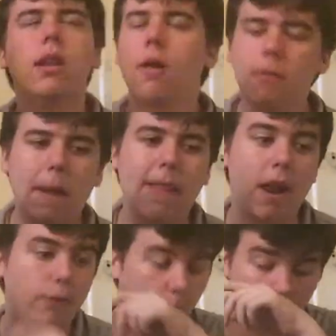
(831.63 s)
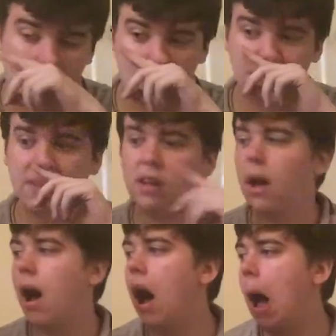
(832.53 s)
another band that I've heard of,
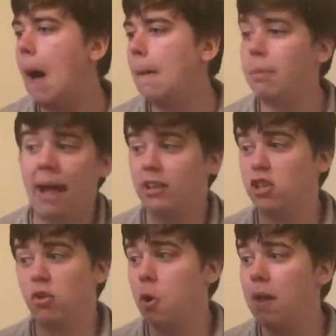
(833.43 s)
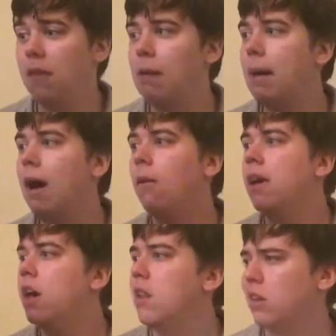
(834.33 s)
but I just don't know anything about.
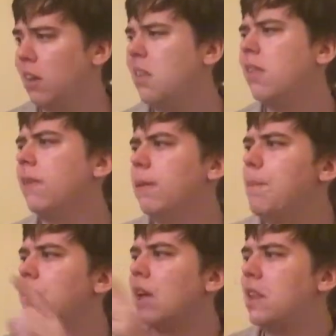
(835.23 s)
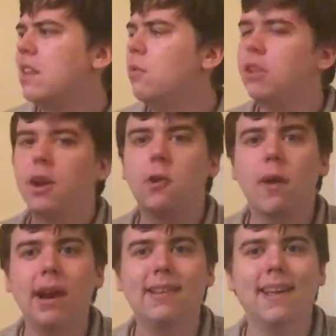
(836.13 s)
So since it was their
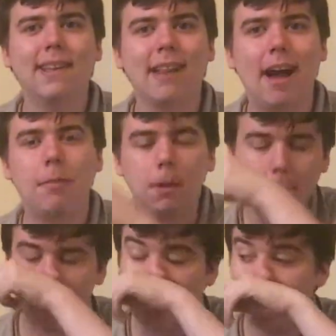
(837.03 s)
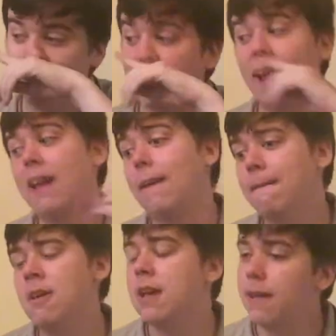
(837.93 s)
Greatest Hits album, I was like,
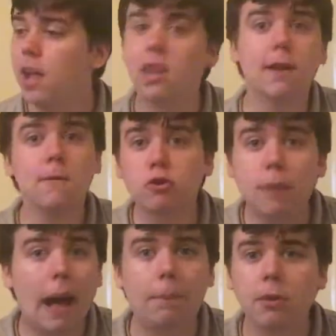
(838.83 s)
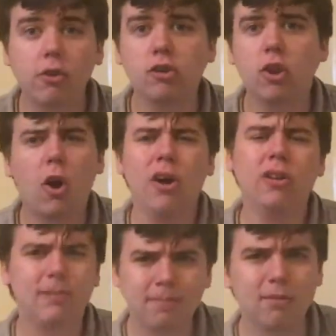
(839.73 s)
it's their most popular
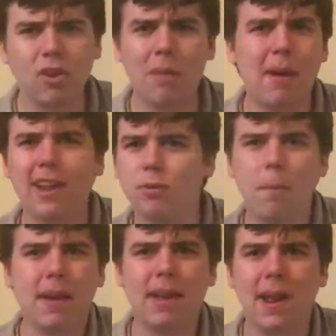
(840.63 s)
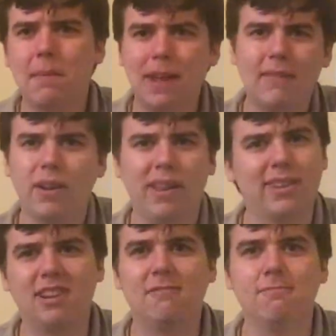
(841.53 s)
songs, so I might as well pick it up and give it a listen.